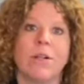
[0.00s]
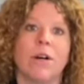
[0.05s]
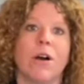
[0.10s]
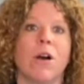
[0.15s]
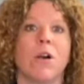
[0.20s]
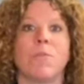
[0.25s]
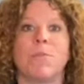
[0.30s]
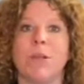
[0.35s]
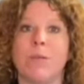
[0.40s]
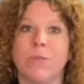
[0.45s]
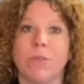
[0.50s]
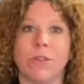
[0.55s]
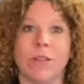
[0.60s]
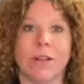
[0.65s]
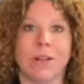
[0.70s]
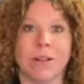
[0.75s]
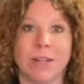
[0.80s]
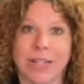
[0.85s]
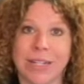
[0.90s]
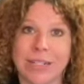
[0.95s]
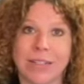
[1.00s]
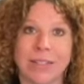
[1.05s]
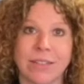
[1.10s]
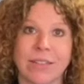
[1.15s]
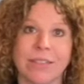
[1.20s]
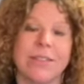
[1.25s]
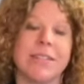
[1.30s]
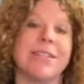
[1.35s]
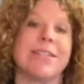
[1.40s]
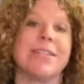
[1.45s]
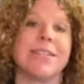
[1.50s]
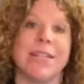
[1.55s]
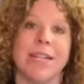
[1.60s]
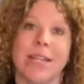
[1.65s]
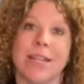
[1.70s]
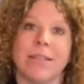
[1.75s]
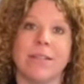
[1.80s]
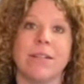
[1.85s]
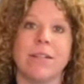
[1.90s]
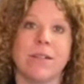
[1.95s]
are people that are ill and
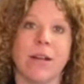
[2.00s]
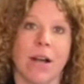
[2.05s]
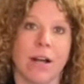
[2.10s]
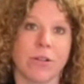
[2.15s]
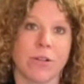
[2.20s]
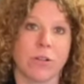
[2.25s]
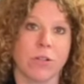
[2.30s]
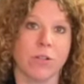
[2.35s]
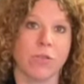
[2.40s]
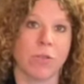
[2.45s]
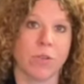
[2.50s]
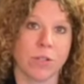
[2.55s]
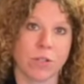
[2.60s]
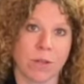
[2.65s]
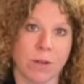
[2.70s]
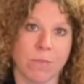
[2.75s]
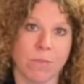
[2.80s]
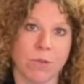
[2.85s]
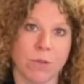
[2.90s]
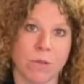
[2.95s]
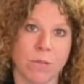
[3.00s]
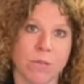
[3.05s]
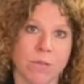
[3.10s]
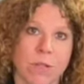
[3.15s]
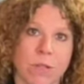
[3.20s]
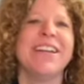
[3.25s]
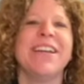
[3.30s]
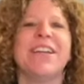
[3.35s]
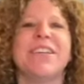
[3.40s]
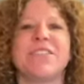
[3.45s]
seeing their doctors for symptoms.